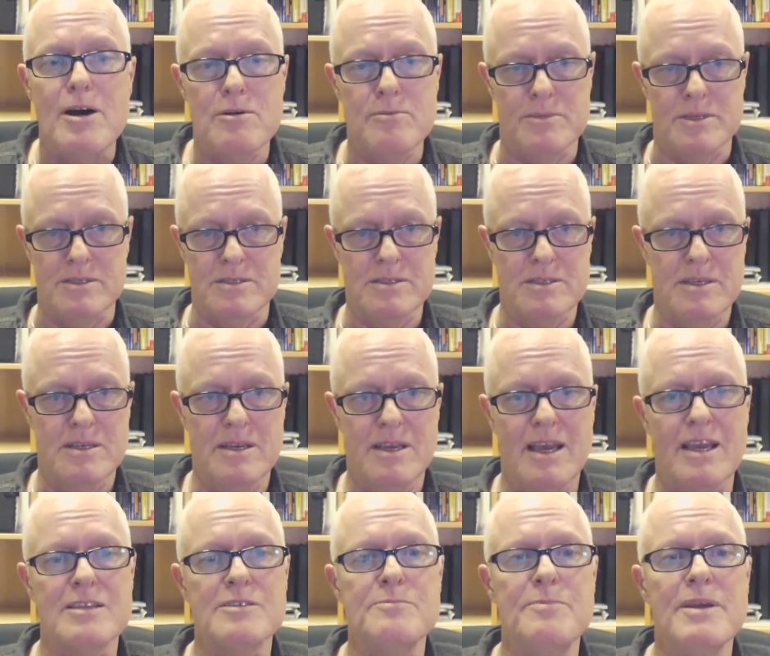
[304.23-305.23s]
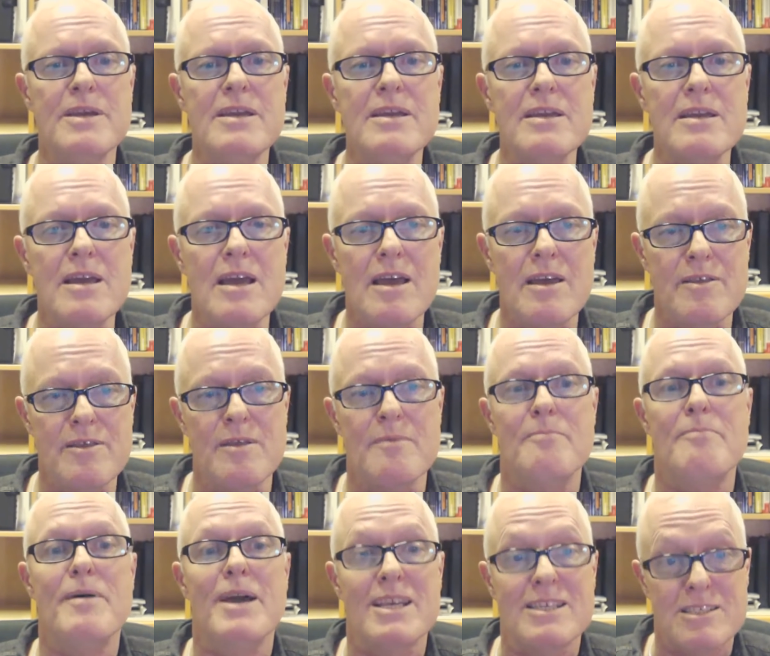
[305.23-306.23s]
moment as being
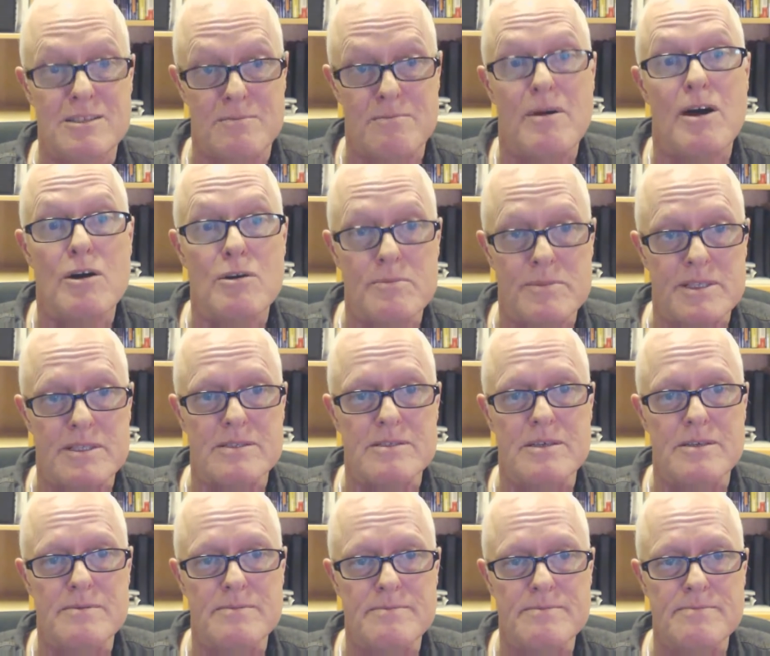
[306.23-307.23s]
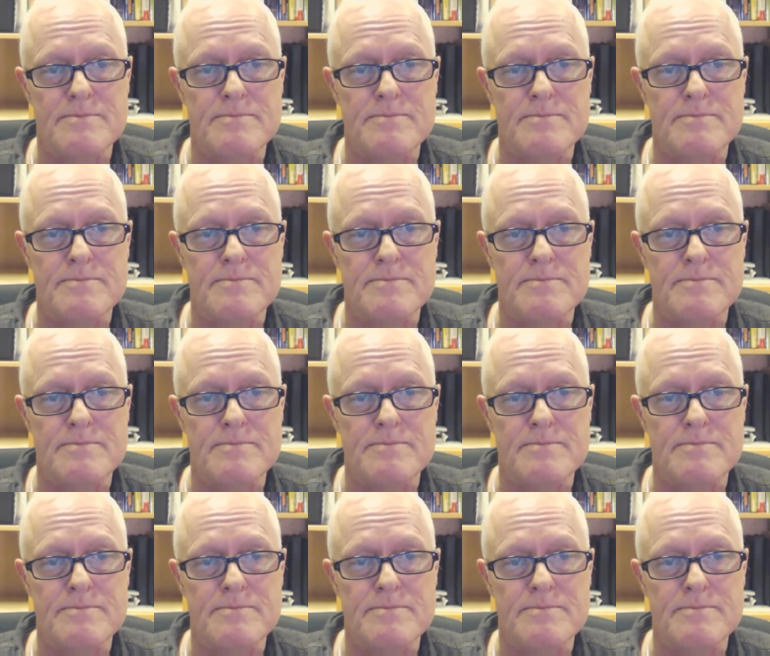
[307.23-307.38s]
the best moment.